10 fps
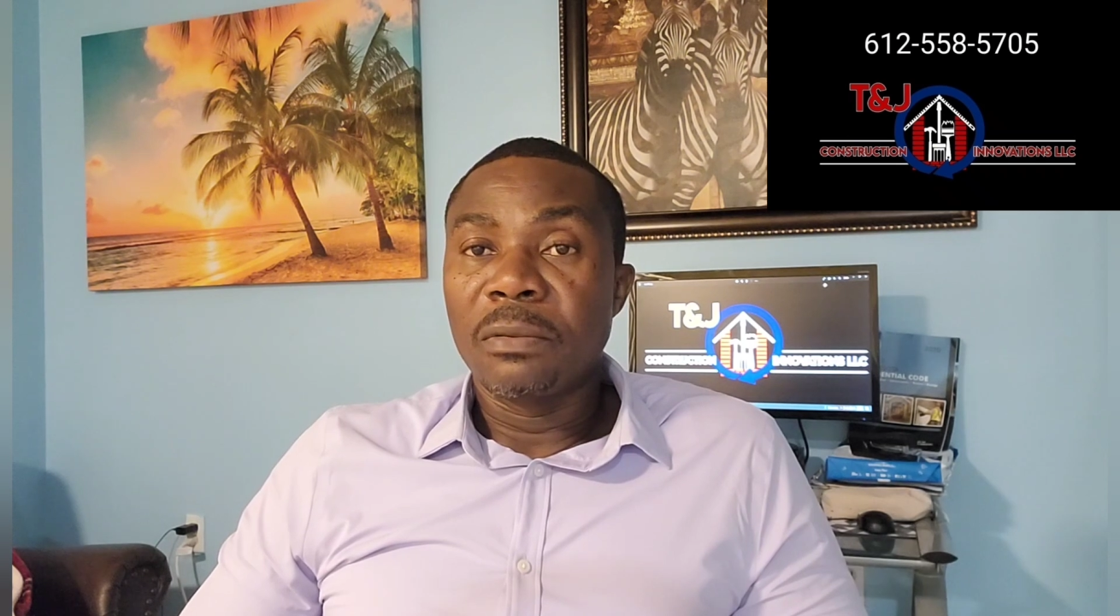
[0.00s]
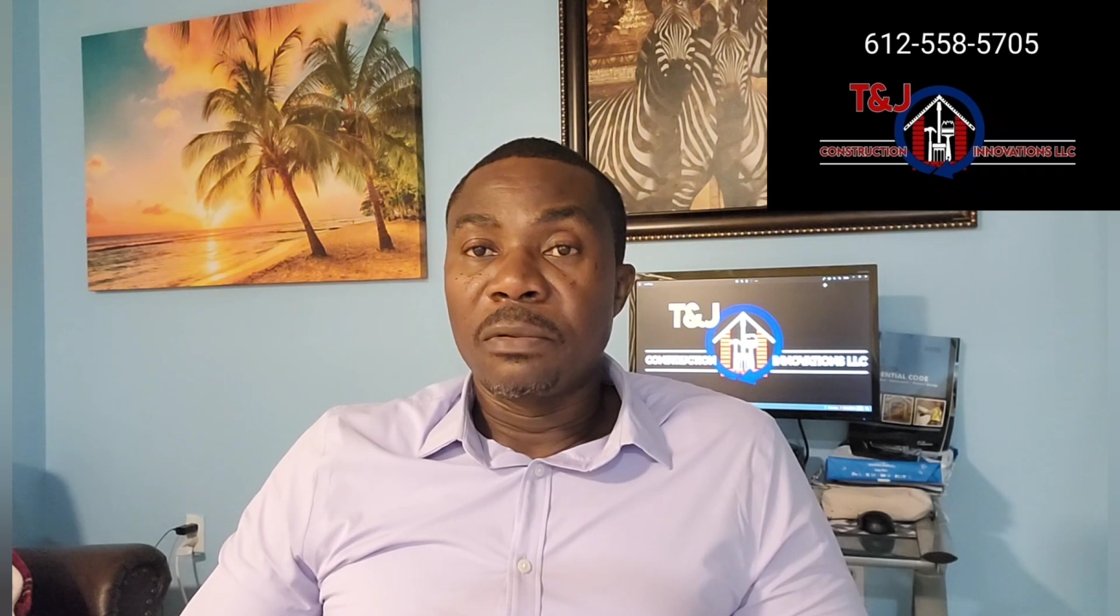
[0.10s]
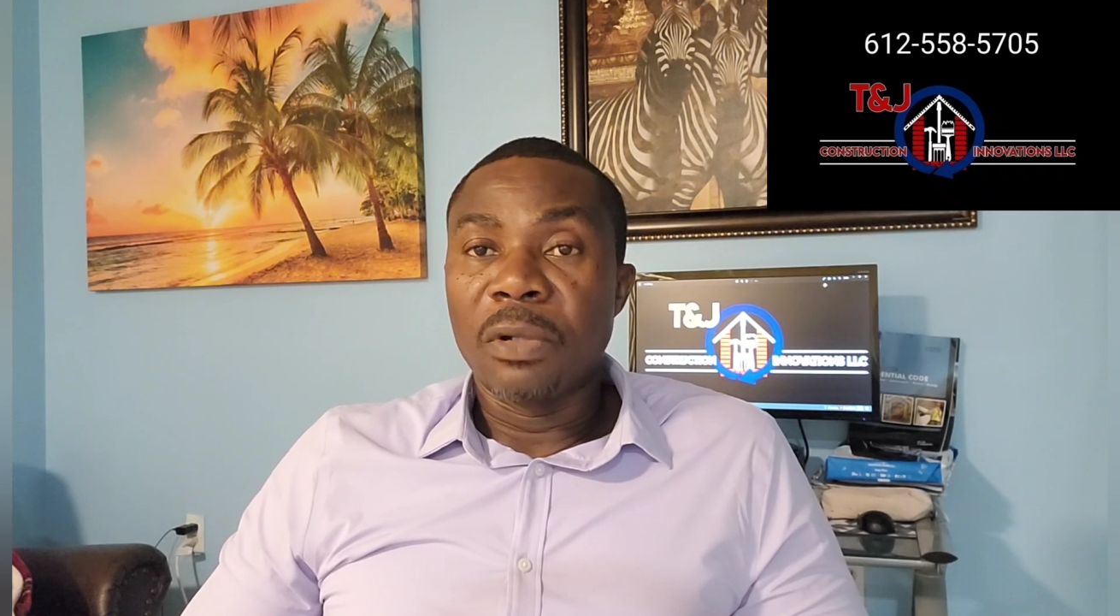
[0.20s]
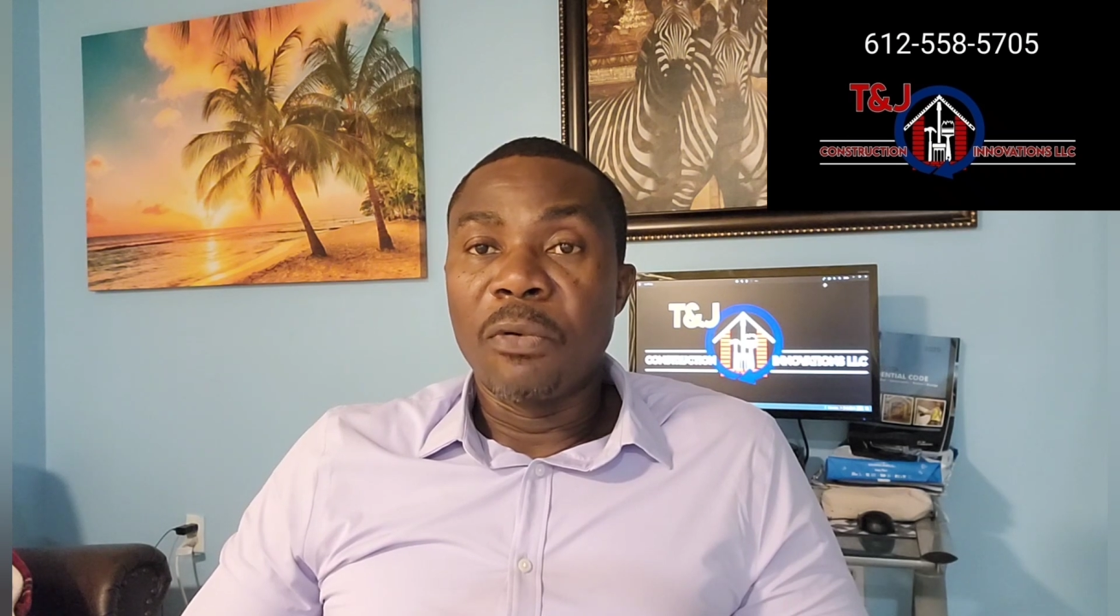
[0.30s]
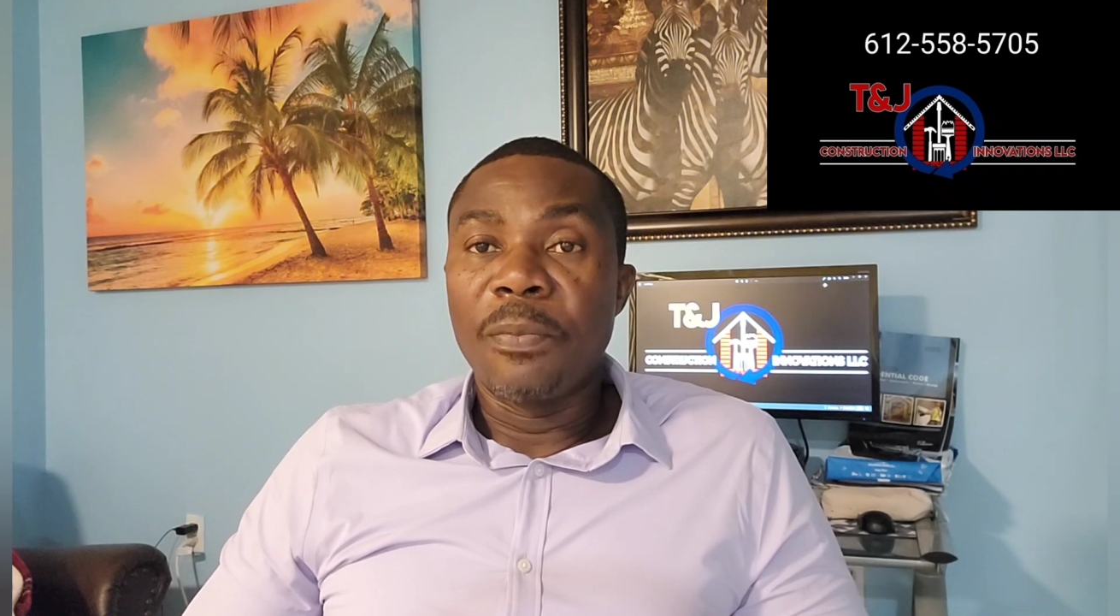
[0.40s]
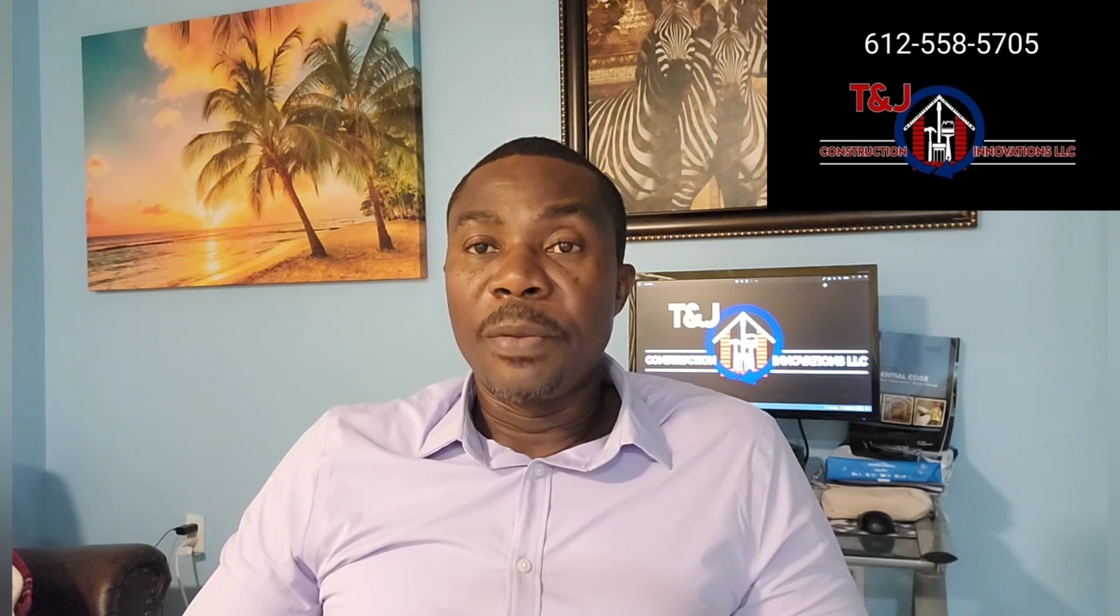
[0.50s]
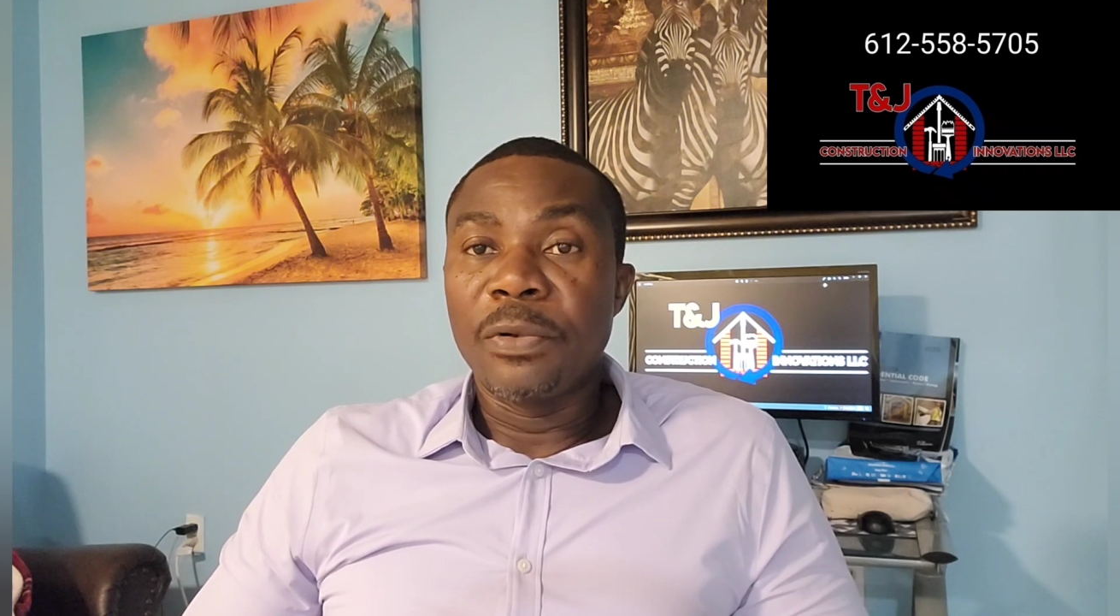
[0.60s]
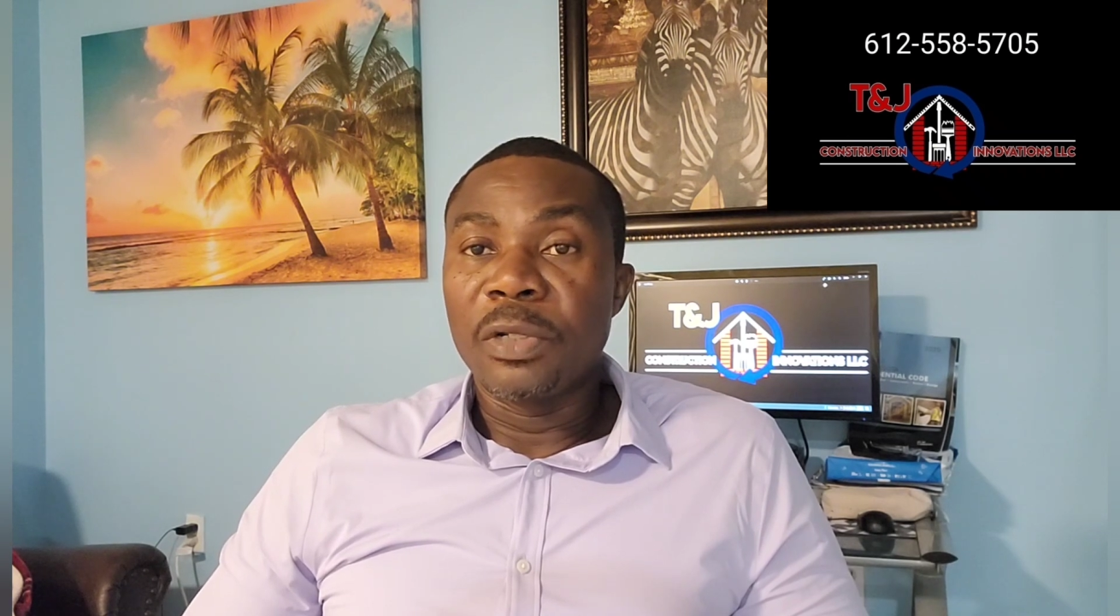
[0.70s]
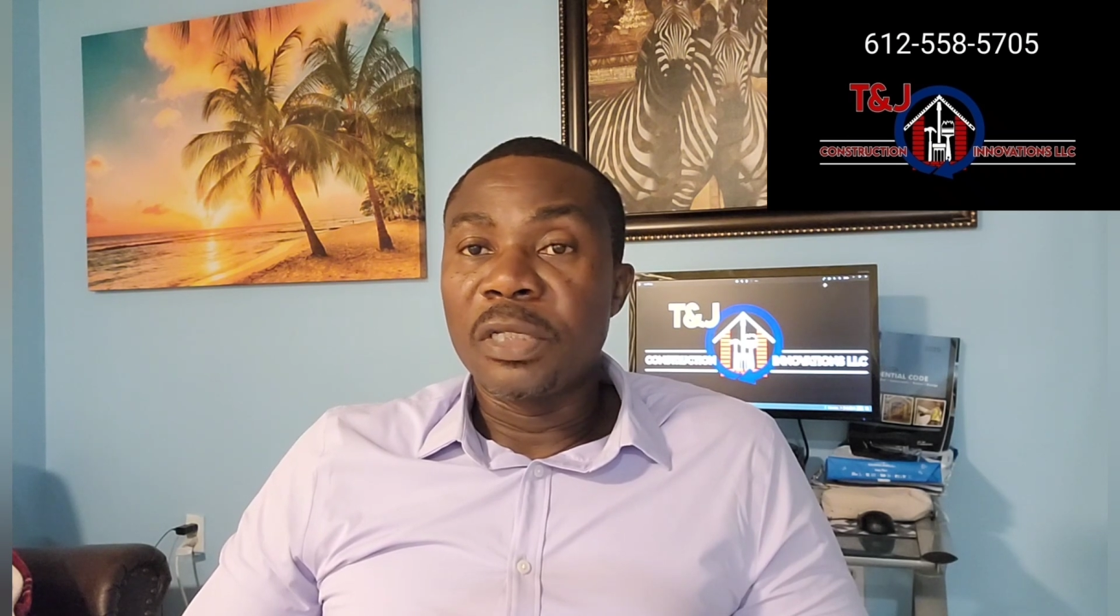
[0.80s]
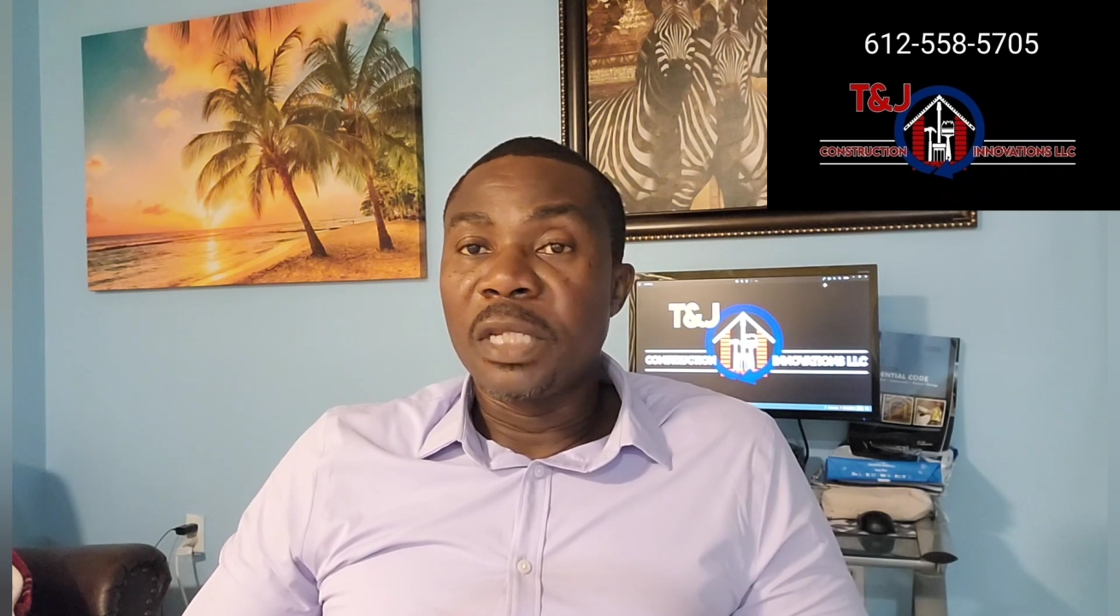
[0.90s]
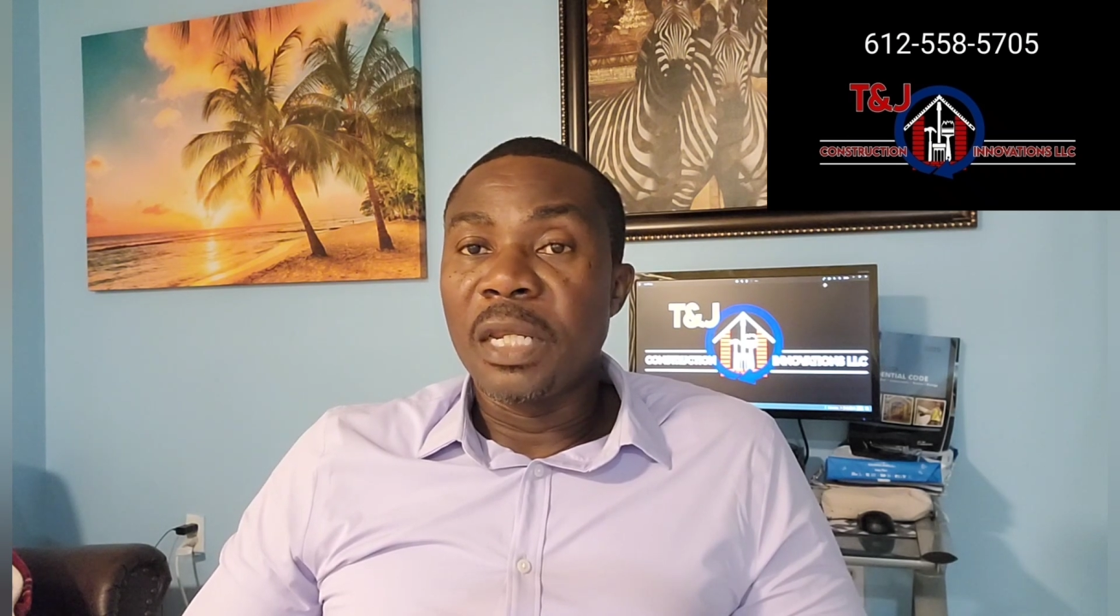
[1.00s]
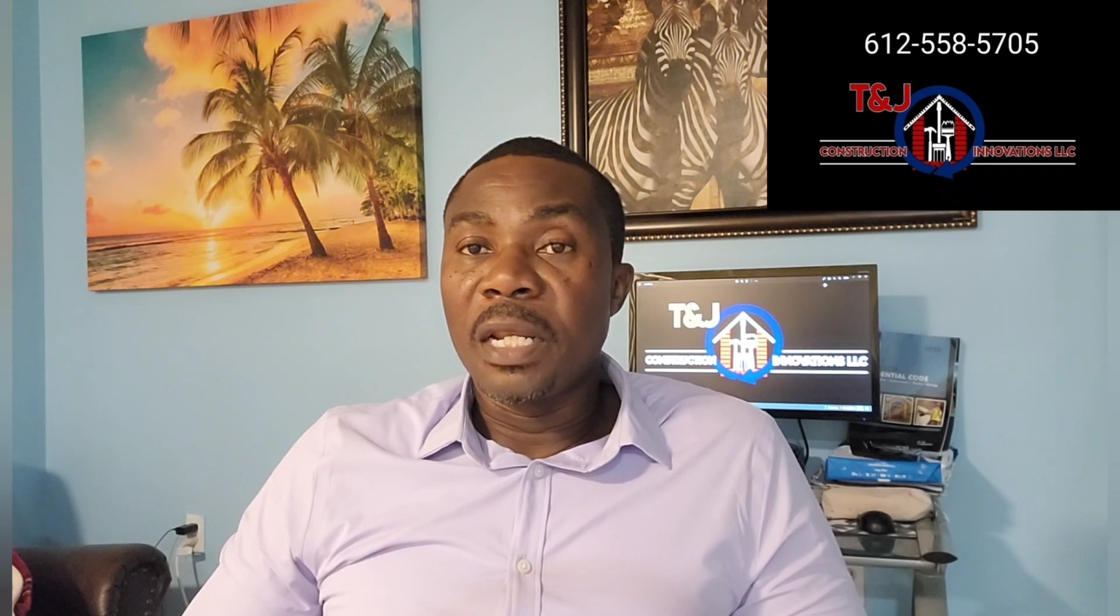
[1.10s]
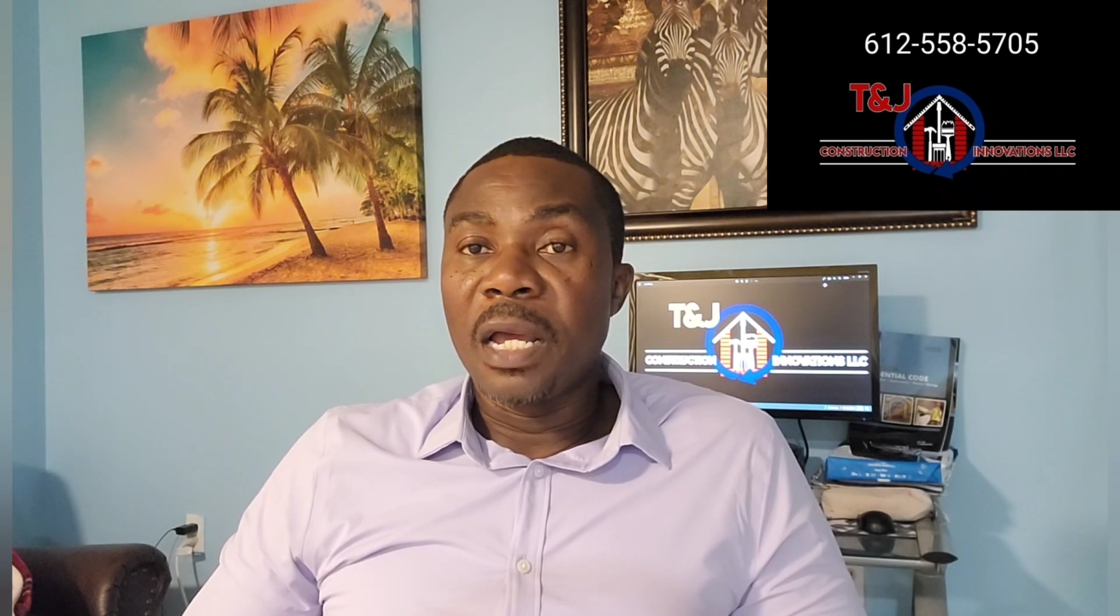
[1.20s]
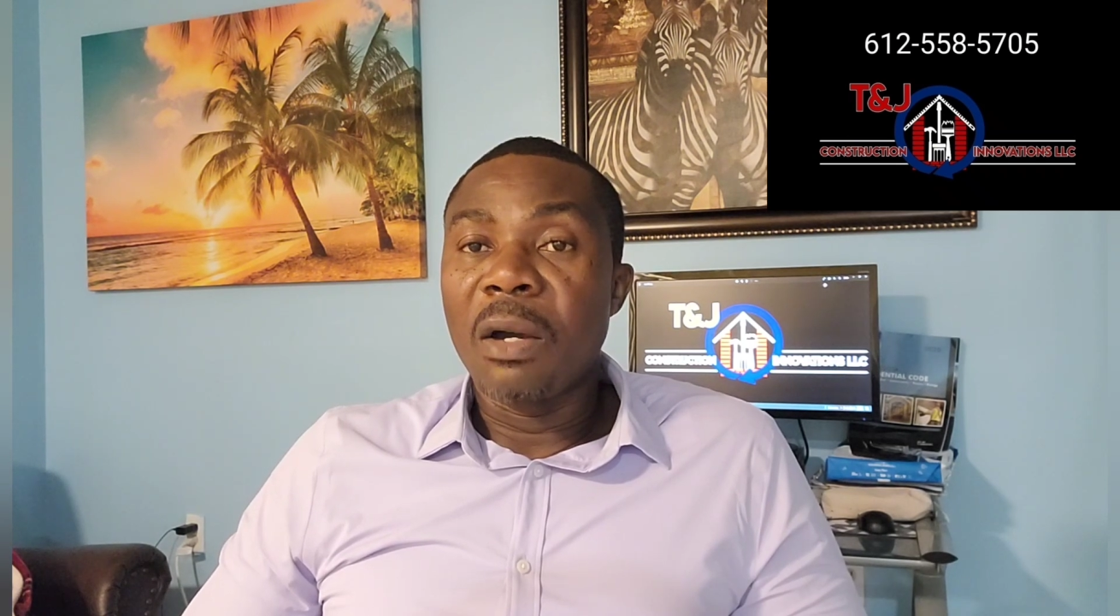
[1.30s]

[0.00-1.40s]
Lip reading: don't want people to think that,